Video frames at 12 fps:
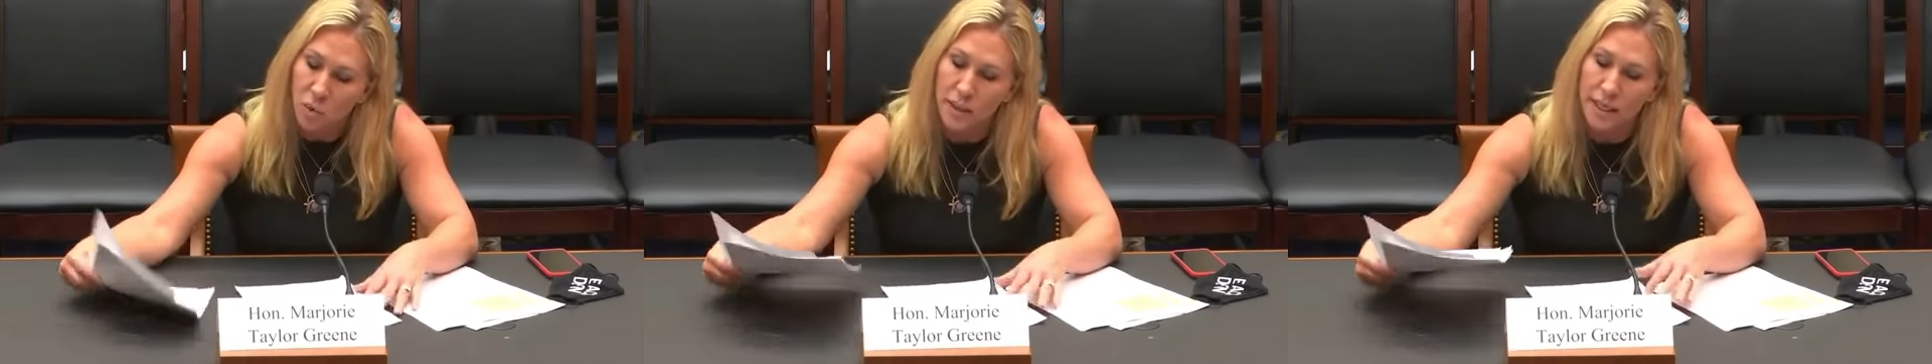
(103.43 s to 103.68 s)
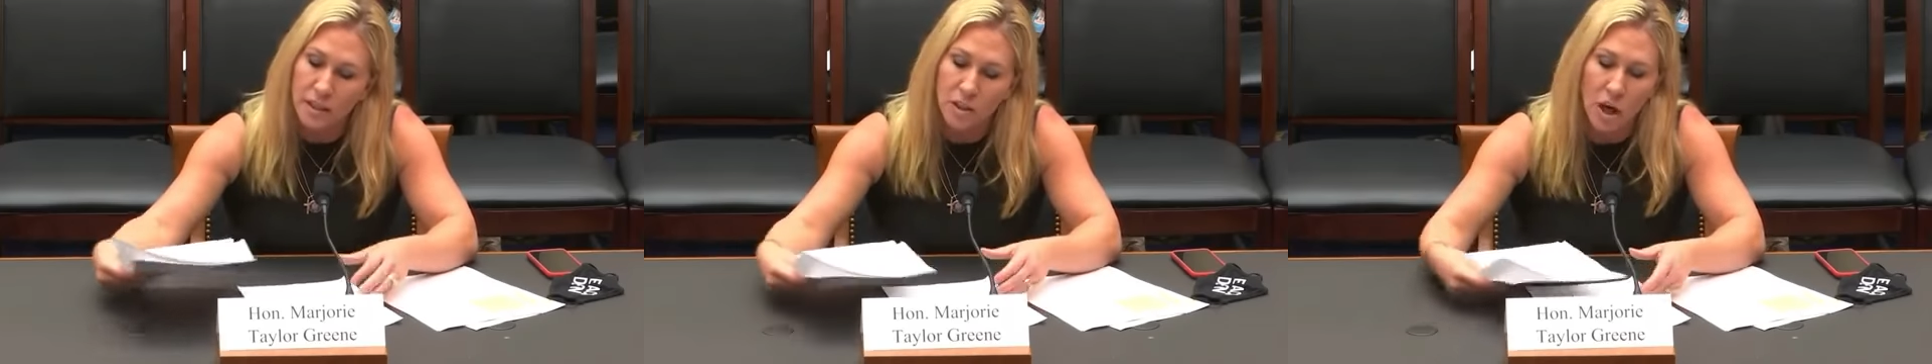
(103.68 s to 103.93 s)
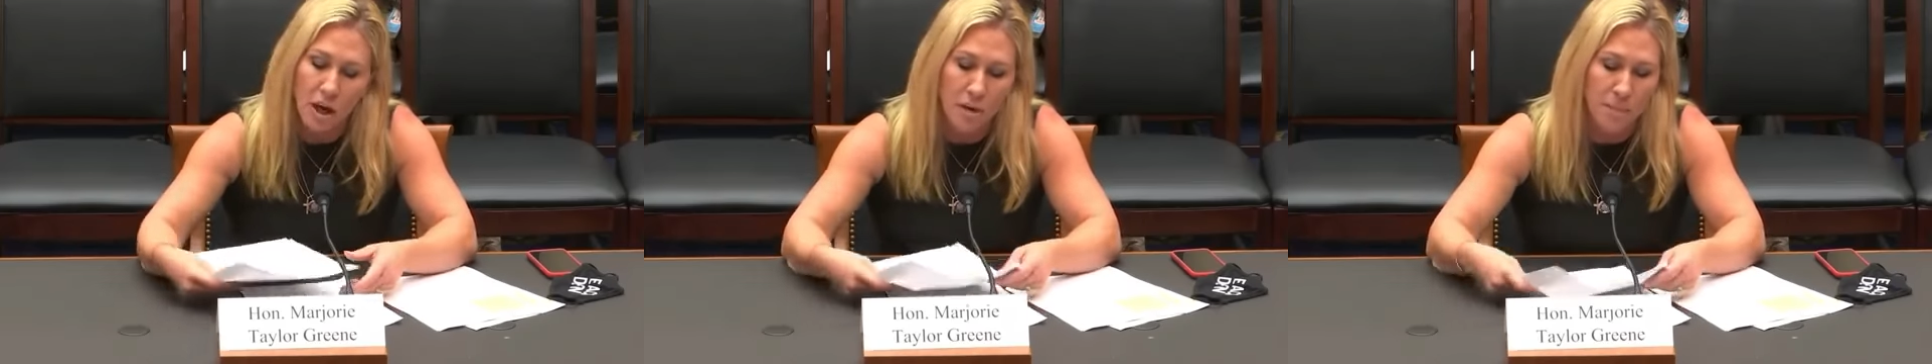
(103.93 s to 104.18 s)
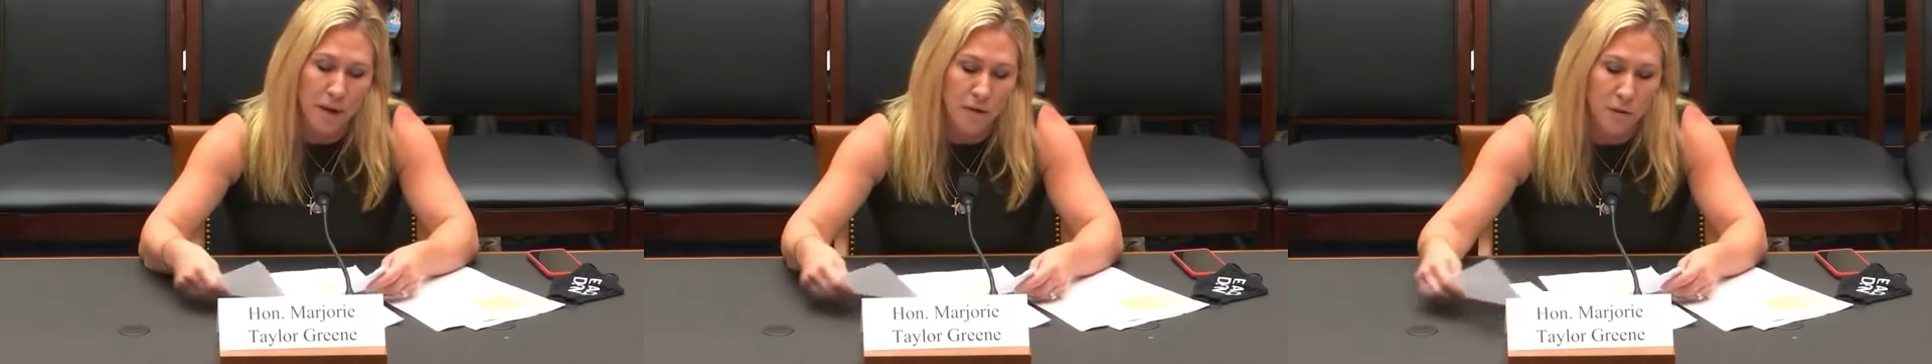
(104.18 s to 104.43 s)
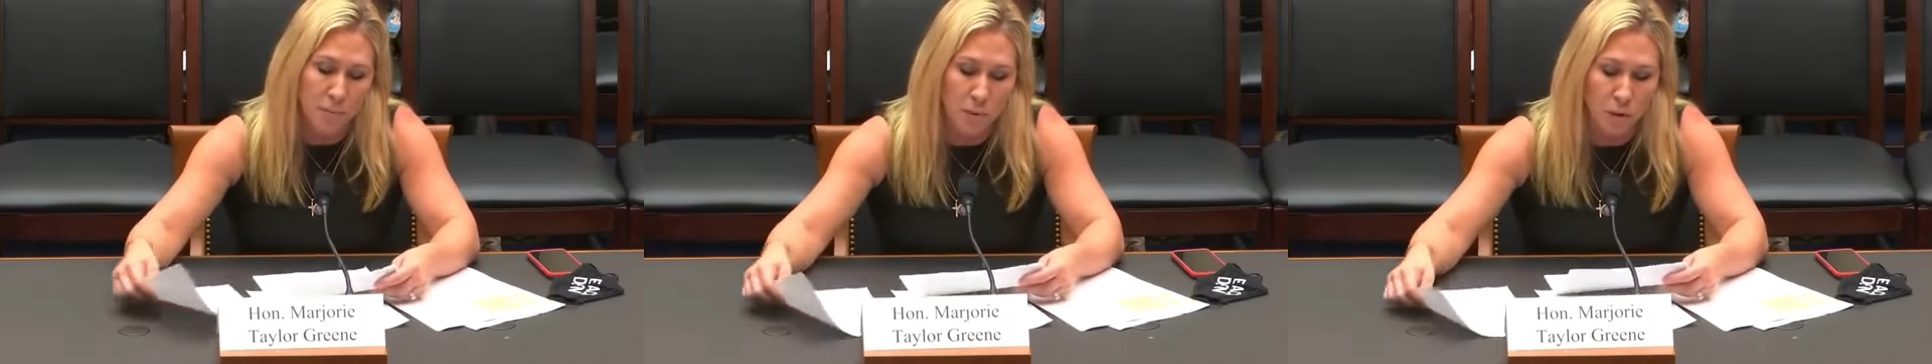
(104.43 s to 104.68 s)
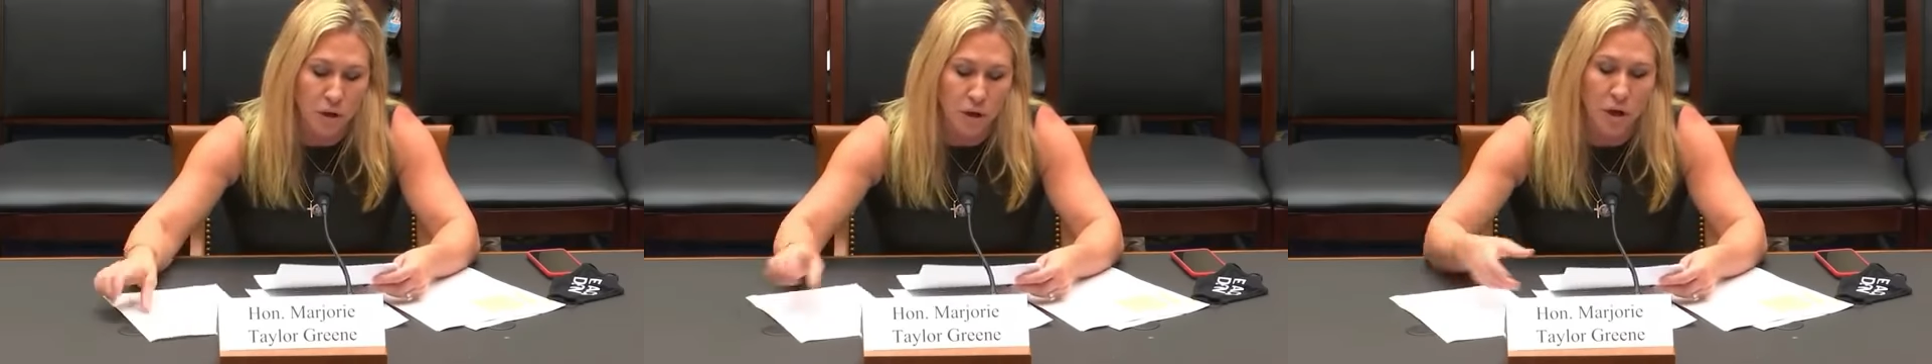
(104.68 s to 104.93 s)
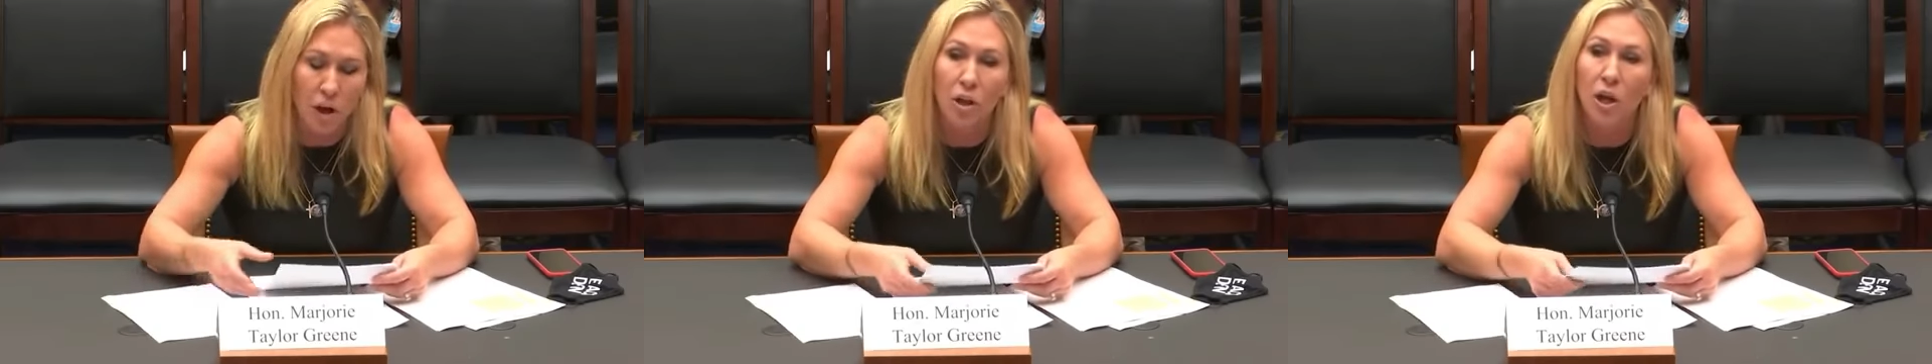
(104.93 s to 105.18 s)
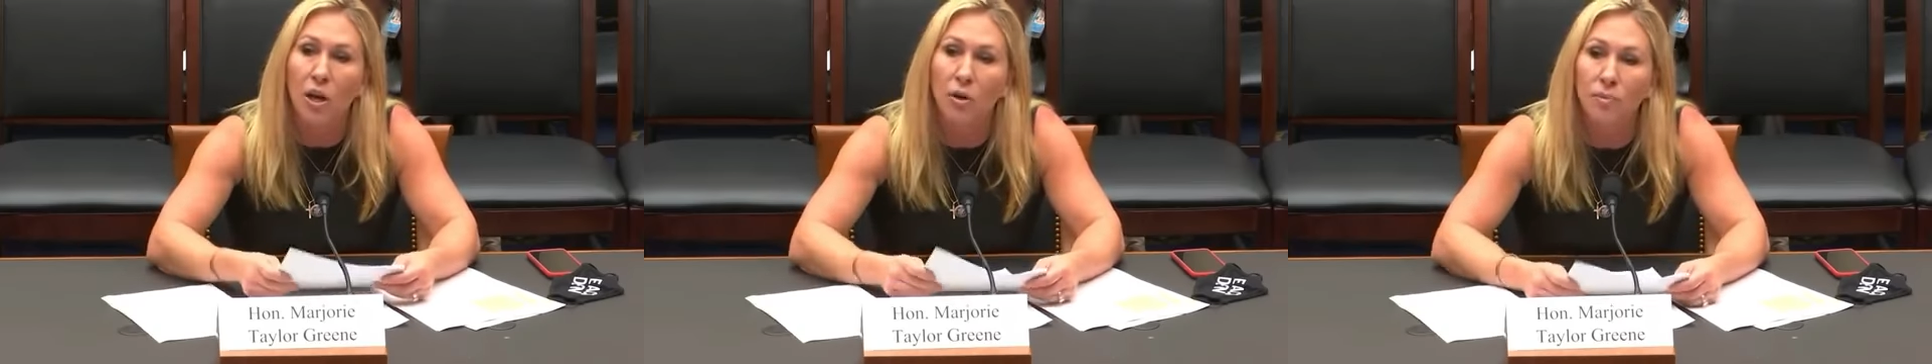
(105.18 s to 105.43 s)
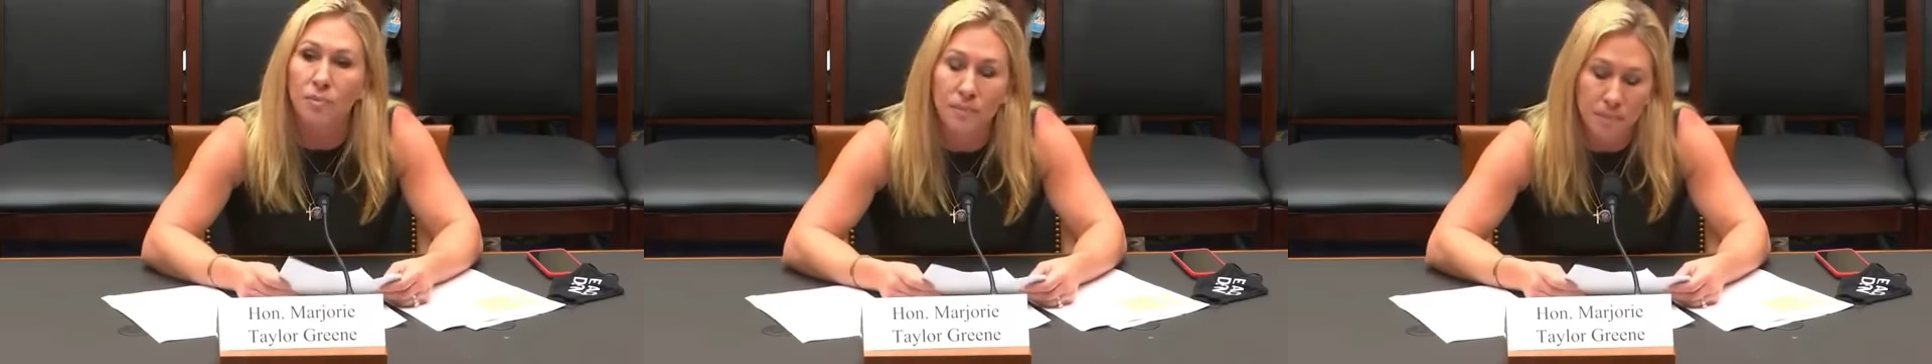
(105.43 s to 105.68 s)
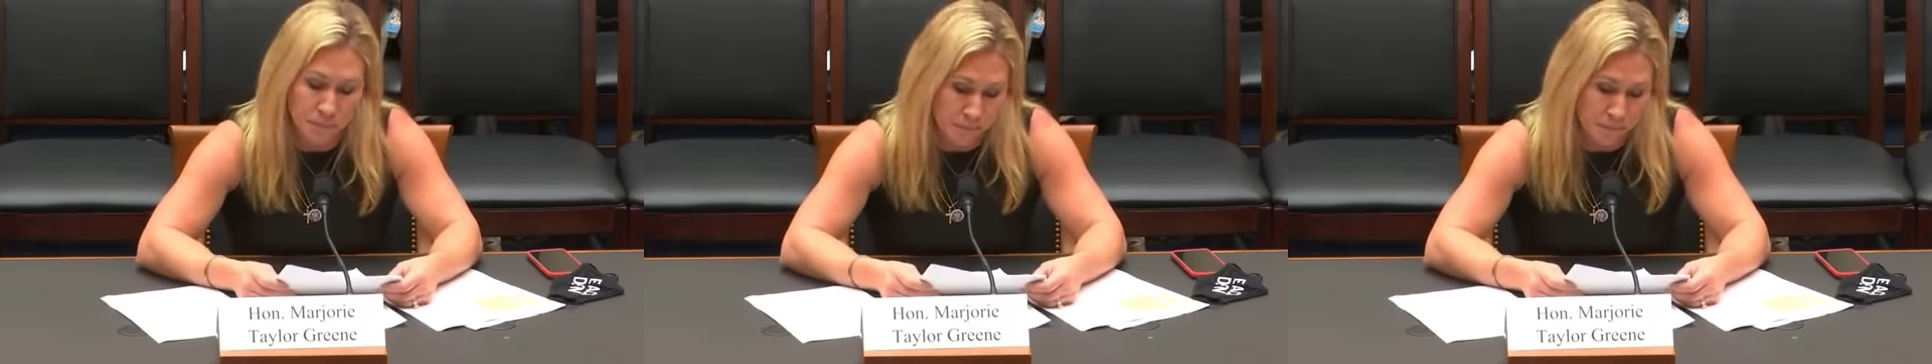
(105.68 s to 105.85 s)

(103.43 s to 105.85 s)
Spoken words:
We can talk about the border alone.